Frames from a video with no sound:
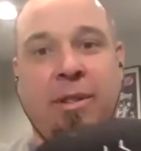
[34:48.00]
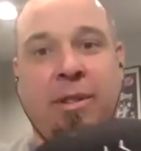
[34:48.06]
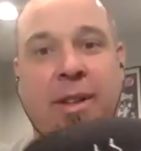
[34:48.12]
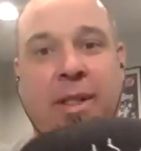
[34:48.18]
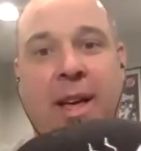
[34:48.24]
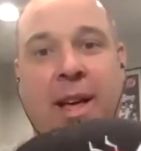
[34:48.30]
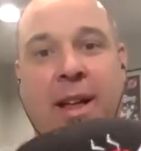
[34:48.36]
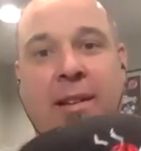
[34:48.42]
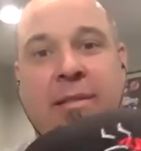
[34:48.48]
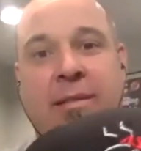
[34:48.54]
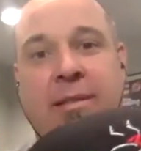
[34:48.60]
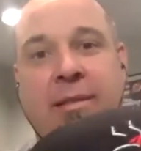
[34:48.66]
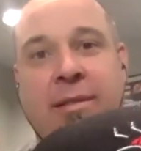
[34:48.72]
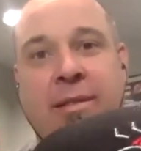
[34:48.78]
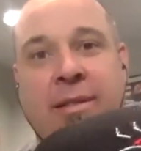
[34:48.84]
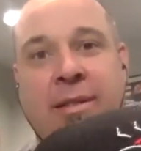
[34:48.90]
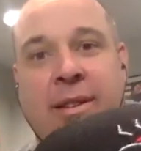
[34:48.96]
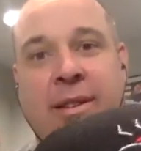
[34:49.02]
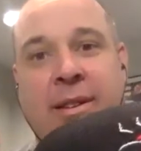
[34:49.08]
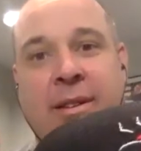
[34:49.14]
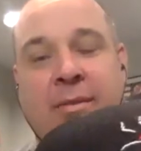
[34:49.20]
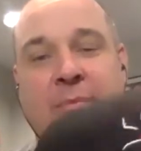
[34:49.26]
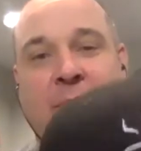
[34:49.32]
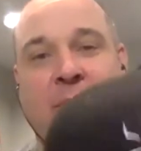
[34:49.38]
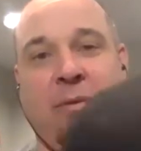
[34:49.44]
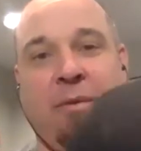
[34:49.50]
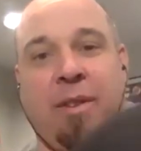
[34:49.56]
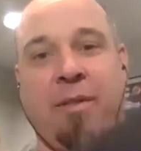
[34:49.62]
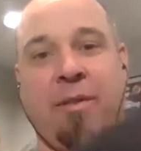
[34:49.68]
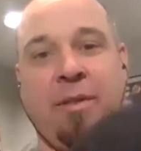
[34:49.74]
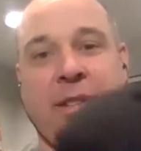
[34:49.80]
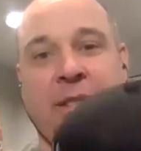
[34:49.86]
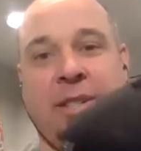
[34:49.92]
Look at that
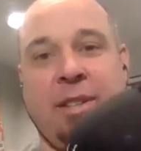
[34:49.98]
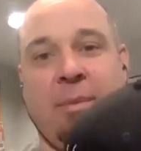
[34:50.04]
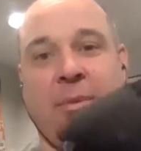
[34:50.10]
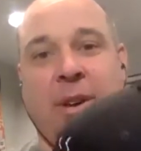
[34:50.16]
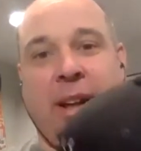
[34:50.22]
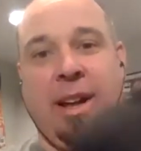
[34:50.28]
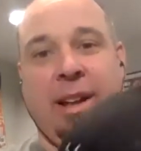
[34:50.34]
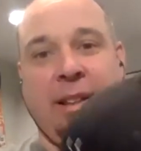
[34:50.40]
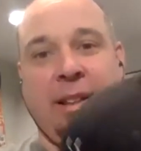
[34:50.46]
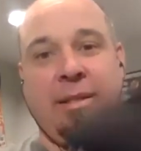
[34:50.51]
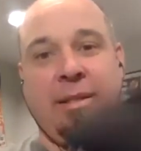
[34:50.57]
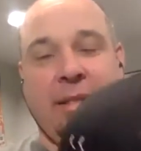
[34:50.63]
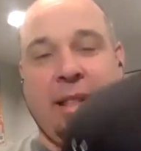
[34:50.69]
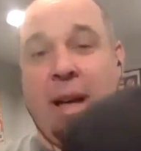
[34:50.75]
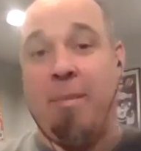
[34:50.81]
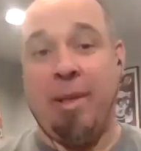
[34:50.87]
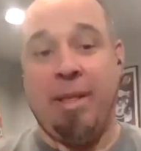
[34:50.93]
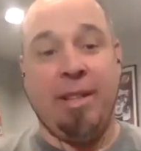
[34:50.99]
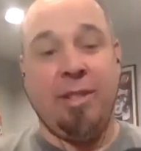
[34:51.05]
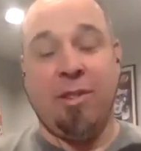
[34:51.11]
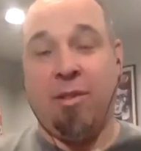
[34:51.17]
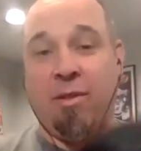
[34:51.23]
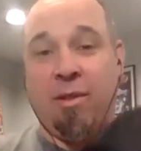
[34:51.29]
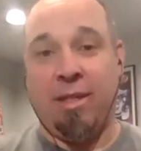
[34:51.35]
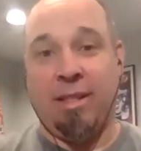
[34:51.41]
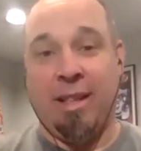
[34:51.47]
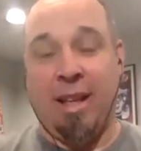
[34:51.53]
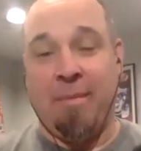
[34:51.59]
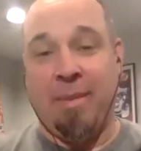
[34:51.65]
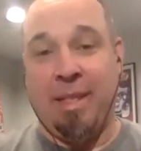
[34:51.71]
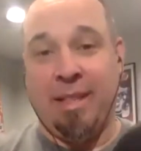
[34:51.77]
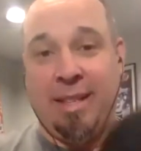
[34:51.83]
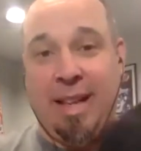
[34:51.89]
perfect for the summer heat. I mean, these are, I
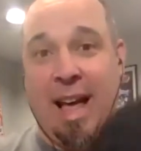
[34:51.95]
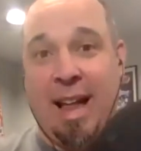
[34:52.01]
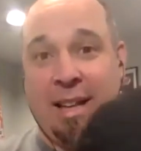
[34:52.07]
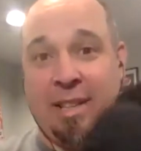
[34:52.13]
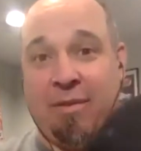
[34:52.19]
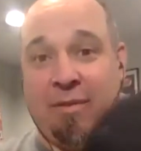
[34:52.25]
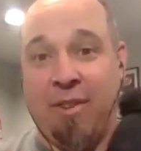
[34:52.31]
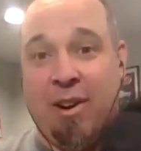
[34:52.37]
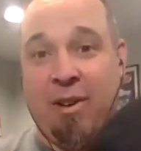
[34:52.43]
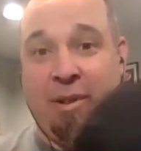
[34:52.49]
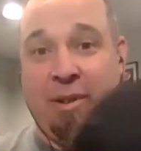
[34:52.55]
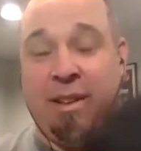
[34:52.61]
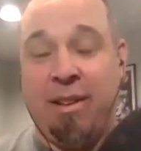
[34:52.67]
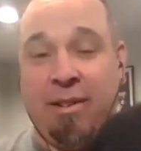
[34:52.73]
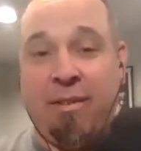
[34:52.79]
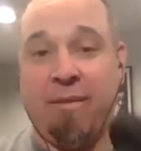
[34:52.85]
mean, this hat is very